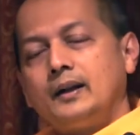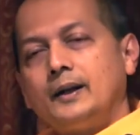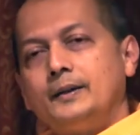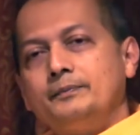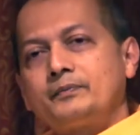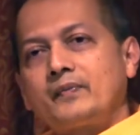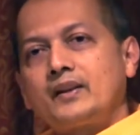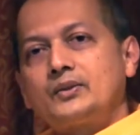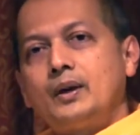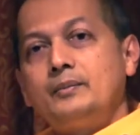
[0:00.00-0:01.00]
Um,
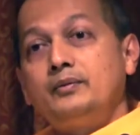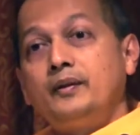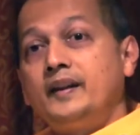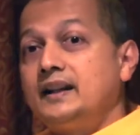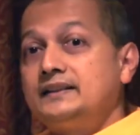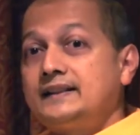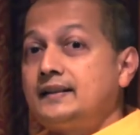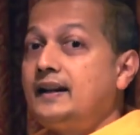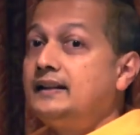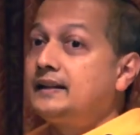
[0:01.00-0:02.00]
Swami Vivekananda
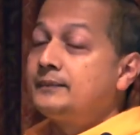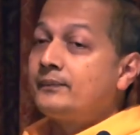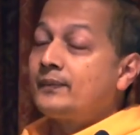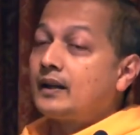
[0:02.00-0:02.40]
said that